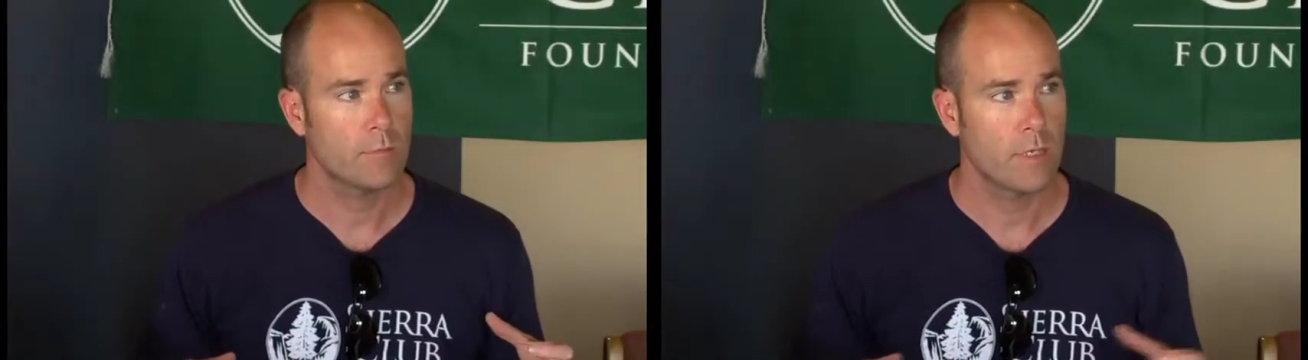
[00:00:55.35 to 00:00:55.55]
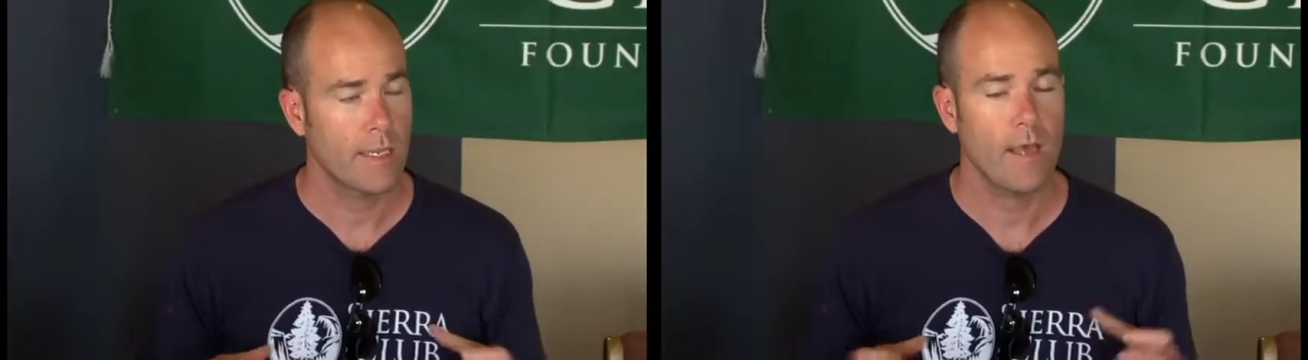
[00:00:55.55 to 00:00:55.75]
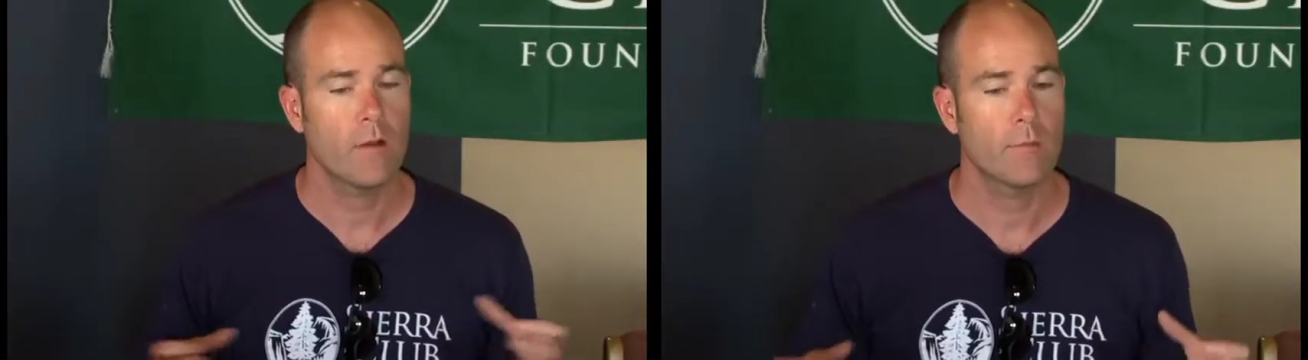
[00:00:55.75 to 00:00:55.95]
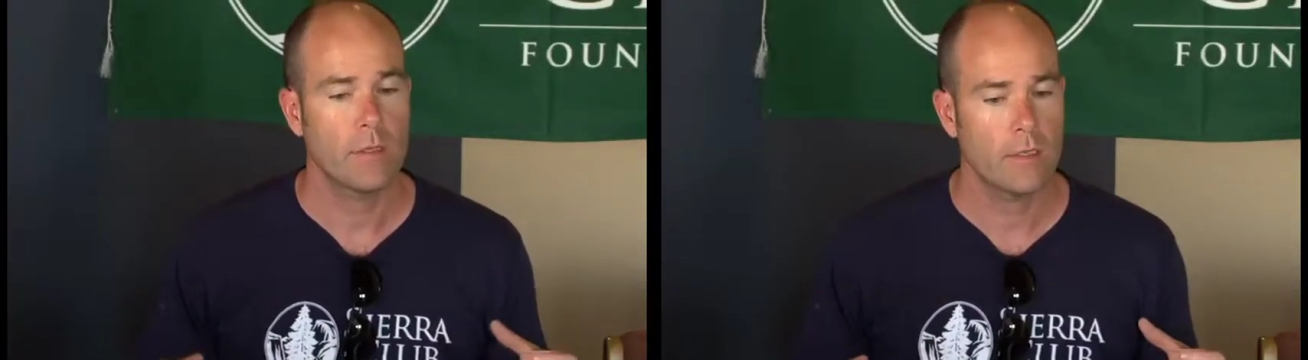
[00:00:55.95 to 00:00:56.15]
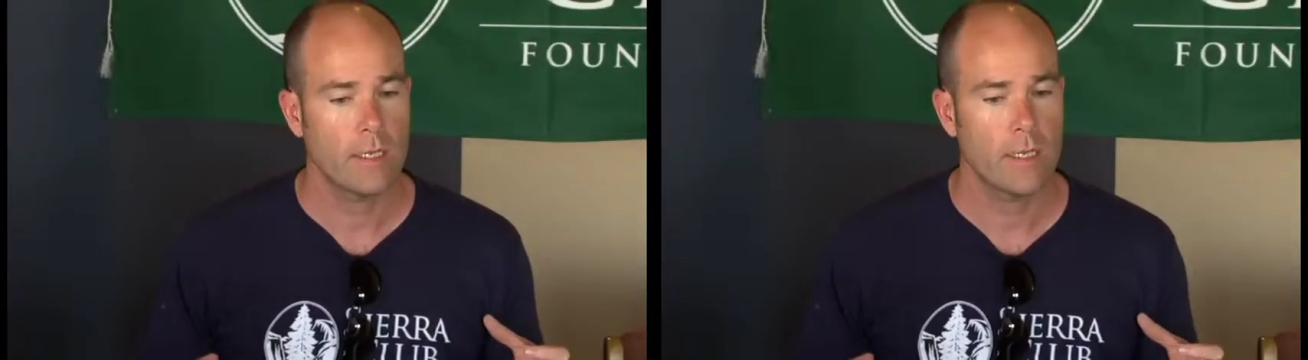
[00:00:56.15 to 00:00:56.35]
but
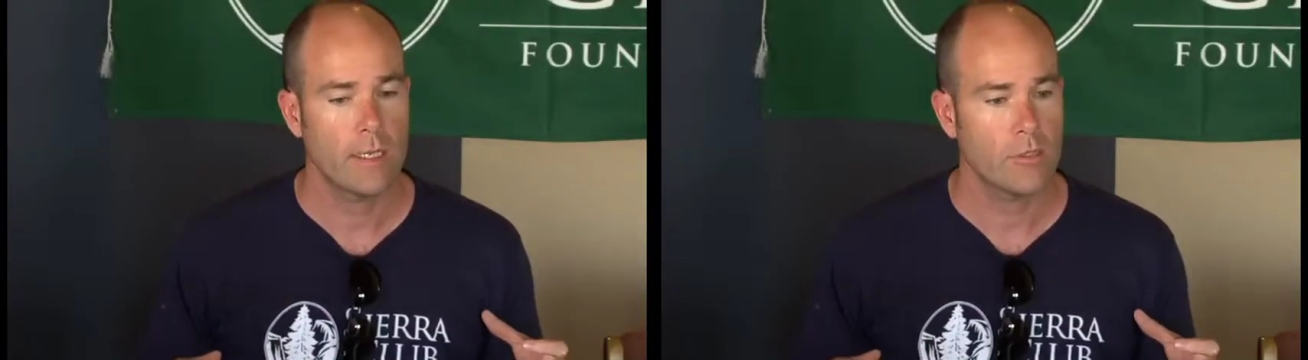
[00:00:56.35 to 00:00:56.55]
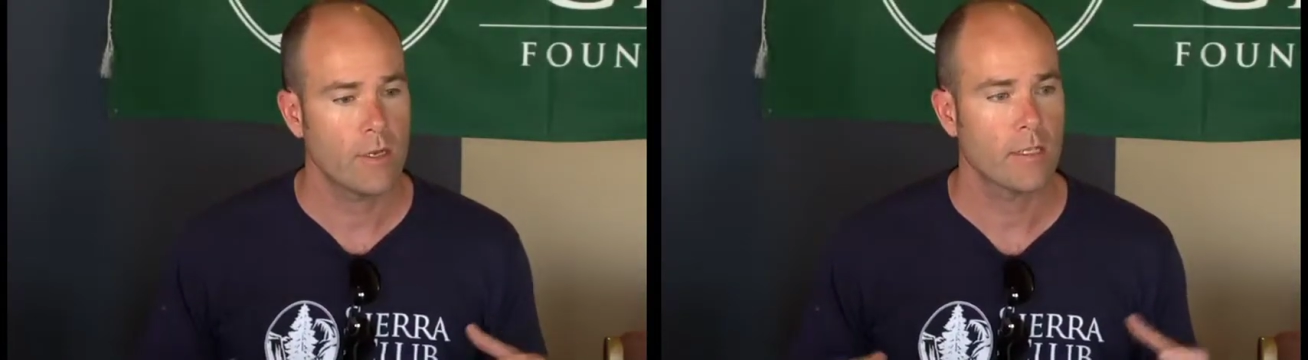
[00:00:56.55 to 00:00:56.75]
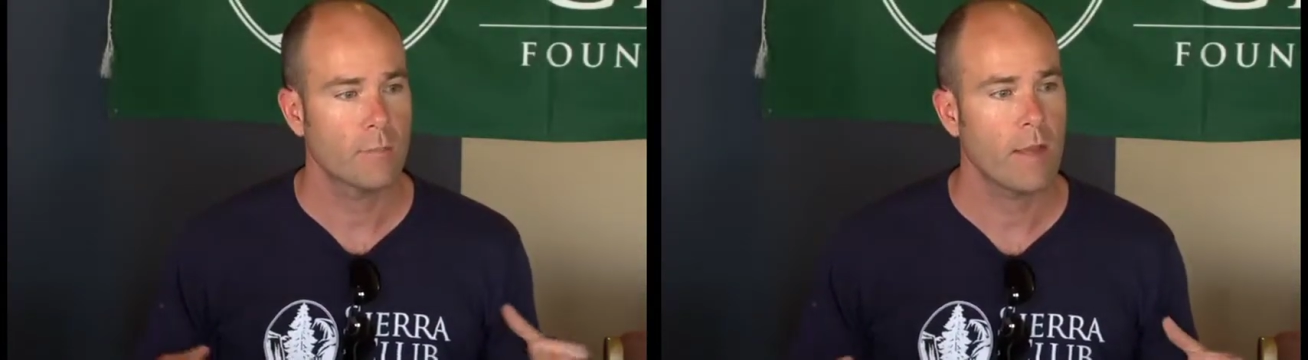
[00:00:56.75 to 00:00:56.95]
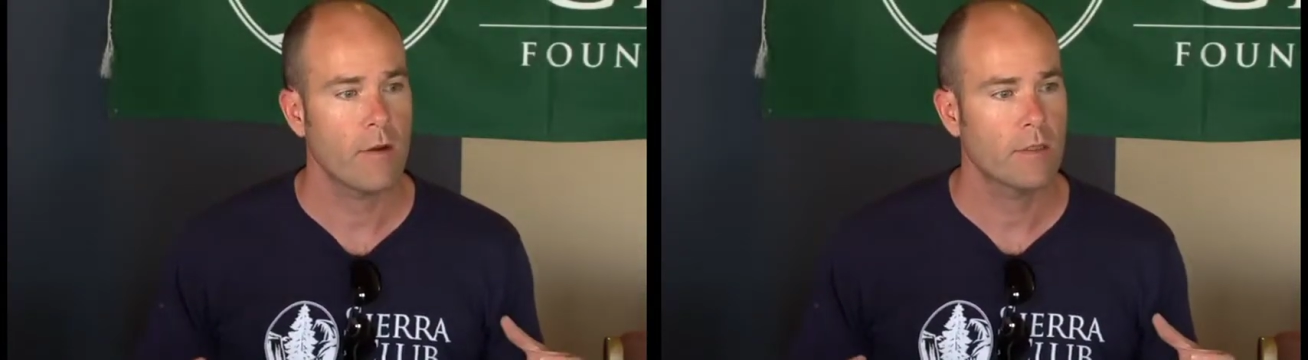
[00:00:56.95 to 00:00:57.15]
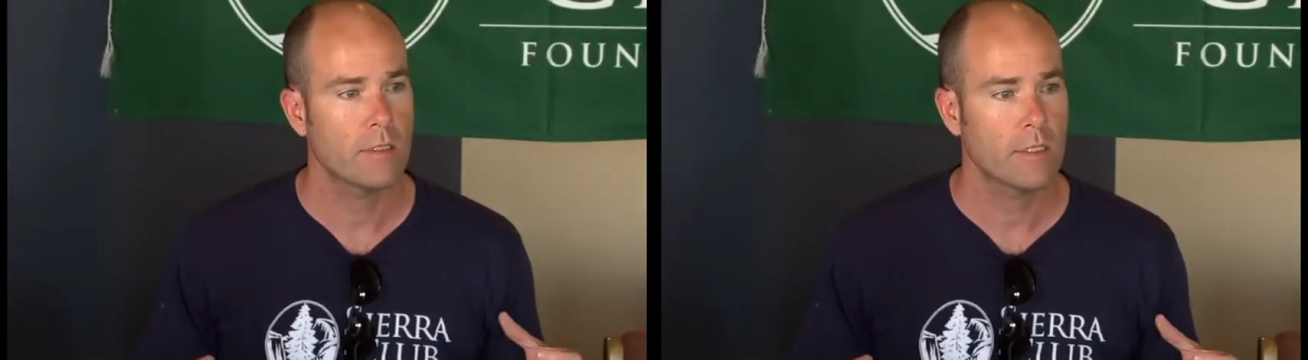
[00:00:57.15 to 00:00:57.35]
accountability and
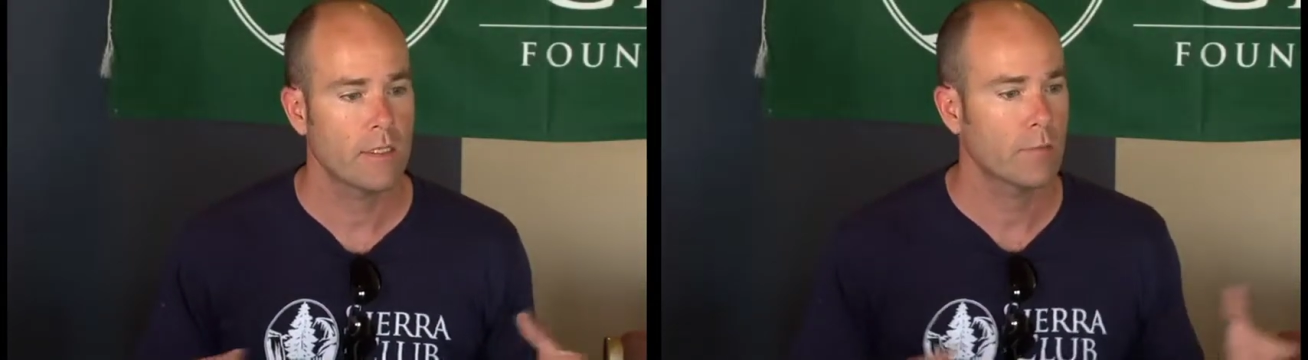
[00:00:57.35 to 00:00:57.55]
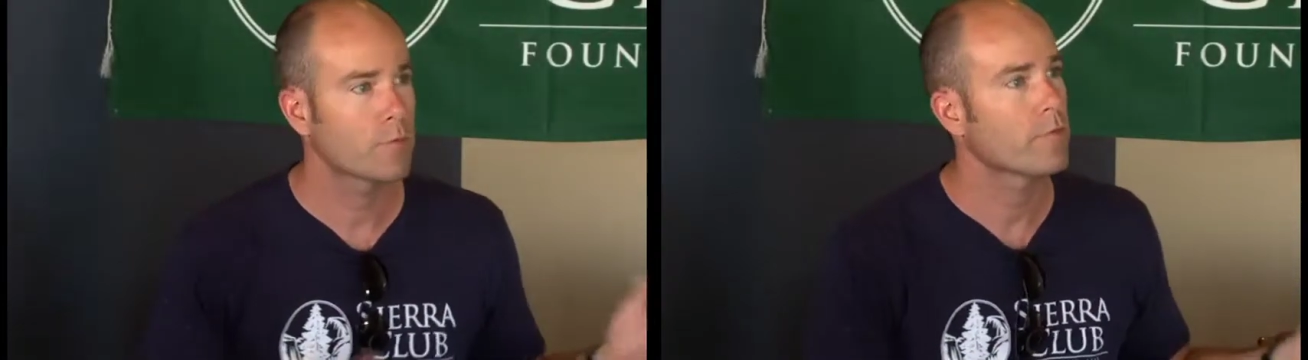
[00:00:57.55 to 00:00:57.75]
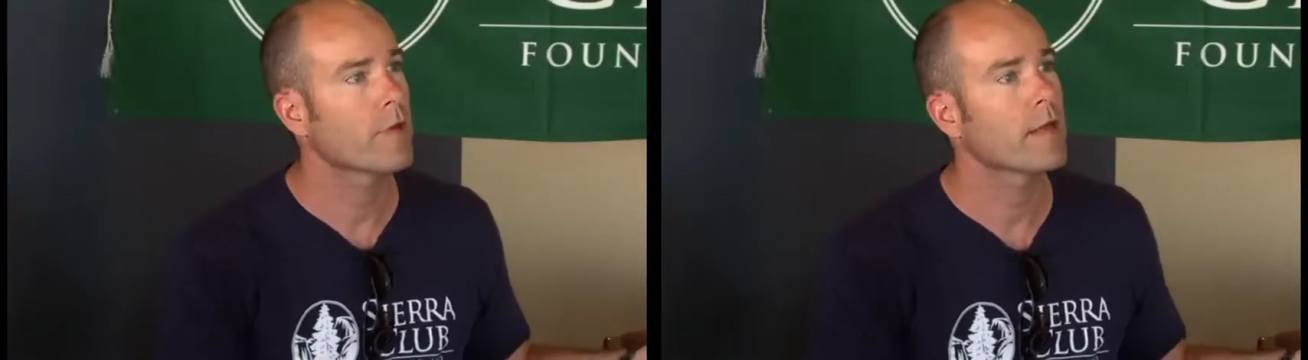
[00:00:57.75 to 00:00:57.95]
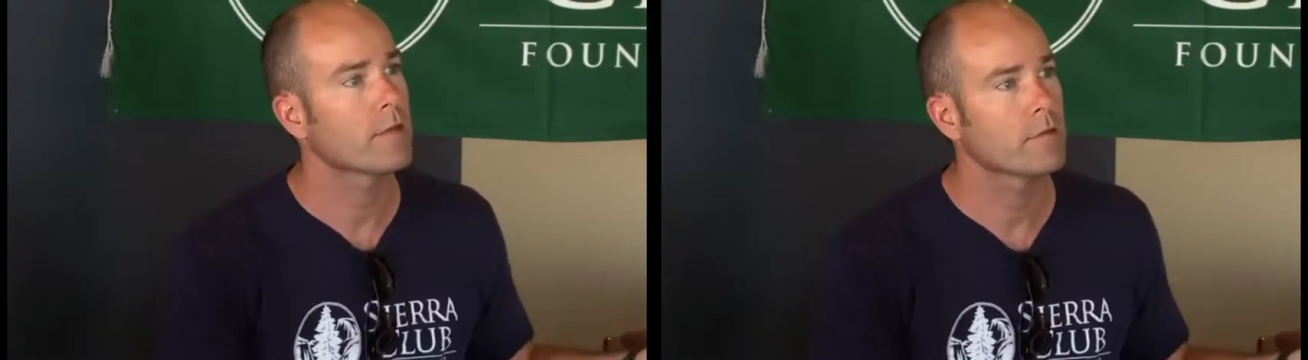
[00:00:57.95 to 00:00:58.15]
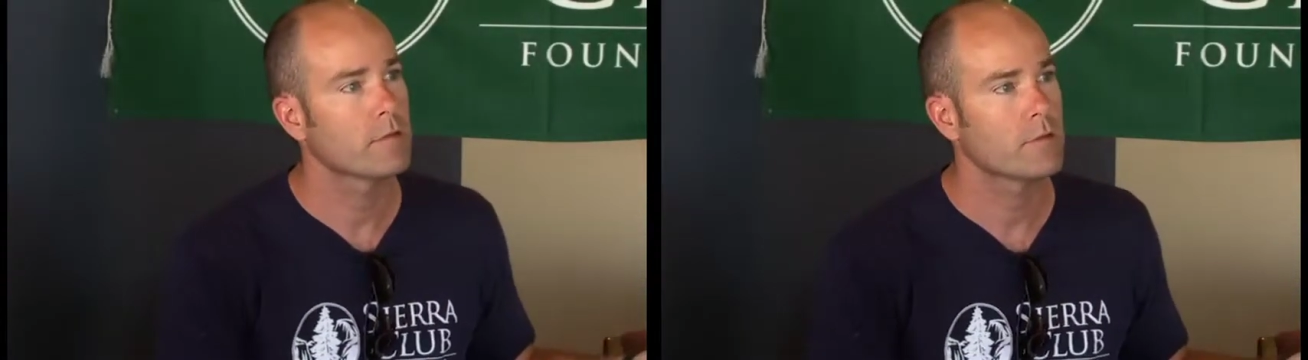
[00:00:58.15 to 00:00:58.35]
transparency doesn't prevent
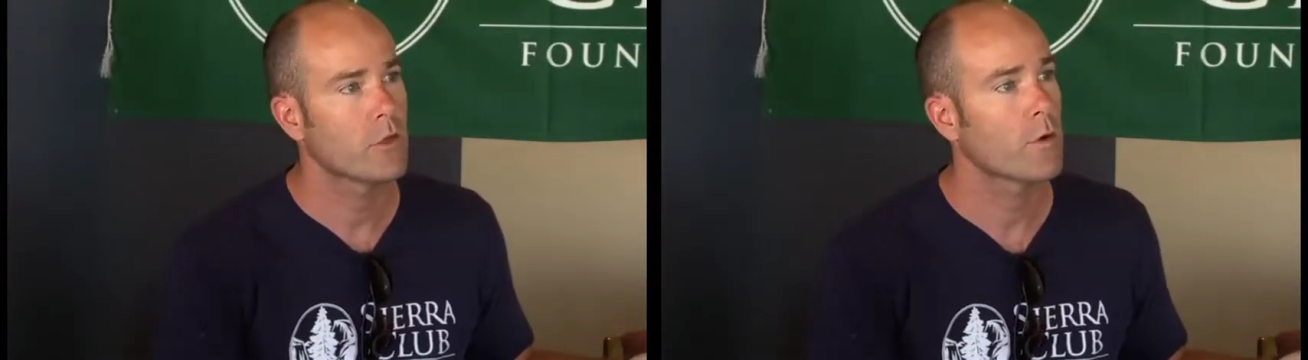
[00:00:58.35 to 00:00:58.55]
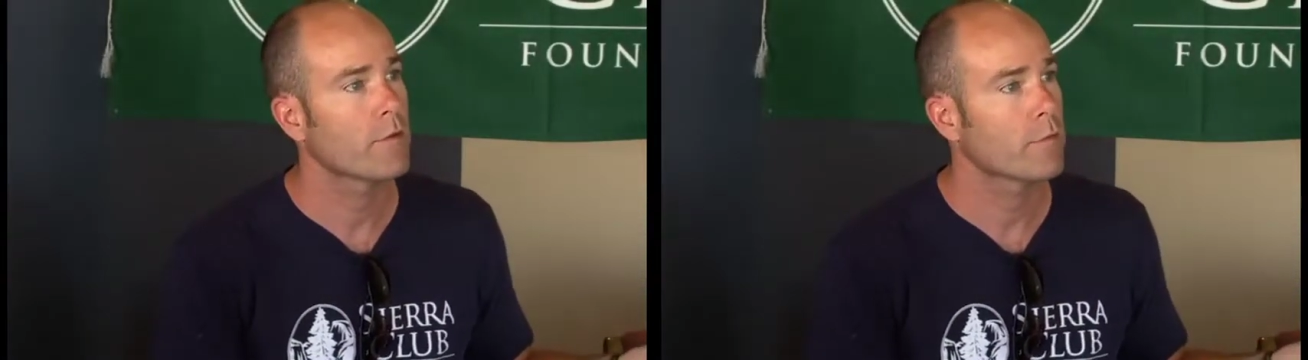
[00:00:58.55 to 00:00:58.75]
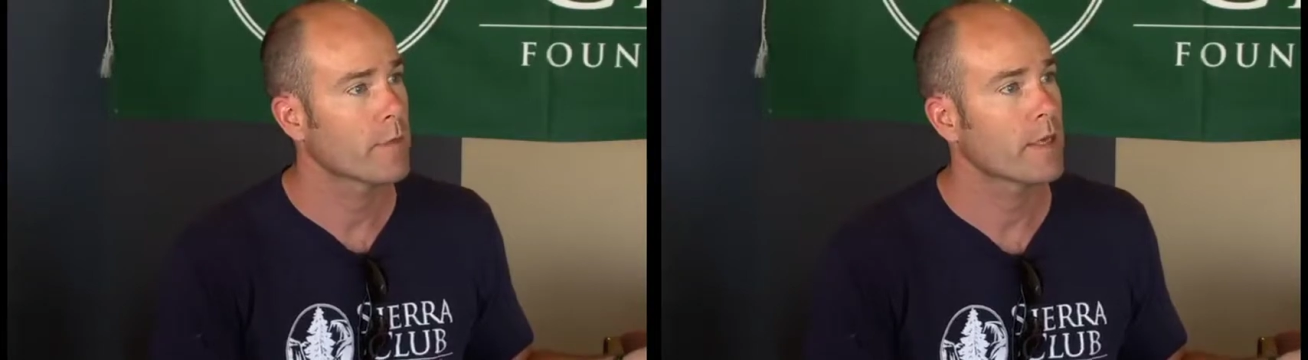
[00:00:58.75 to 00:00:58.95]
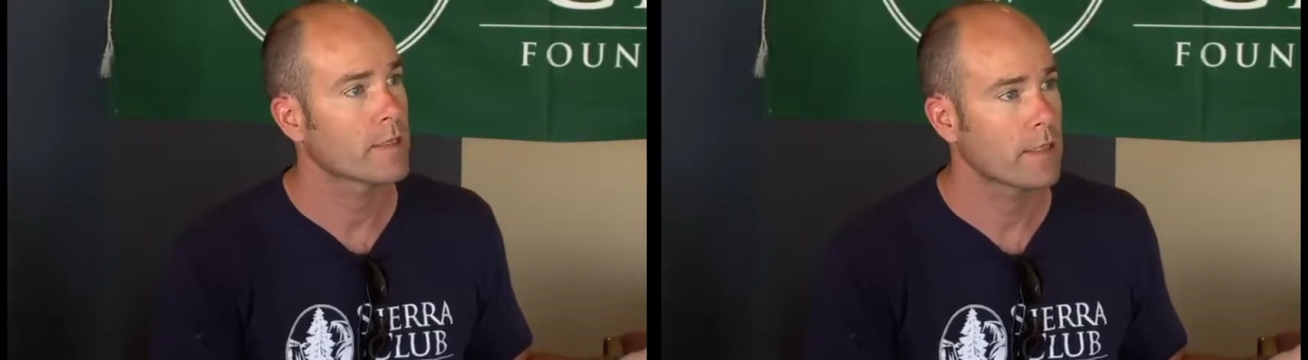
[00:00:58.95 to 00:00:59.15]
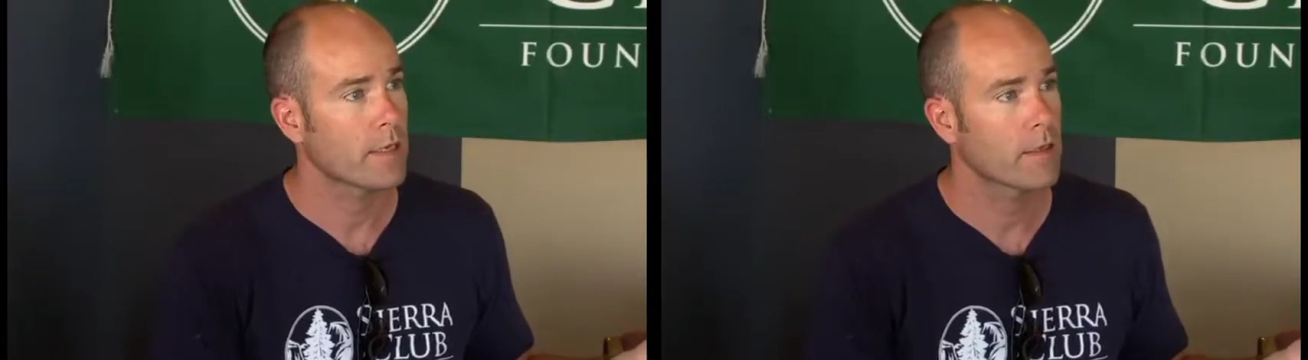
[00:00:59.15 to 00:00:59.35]
Tony from getting
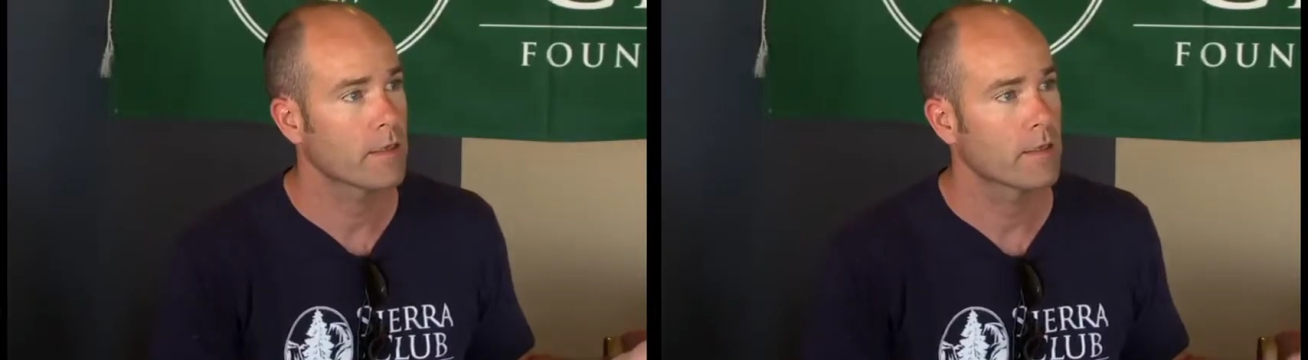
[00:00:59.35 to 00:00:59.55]
sick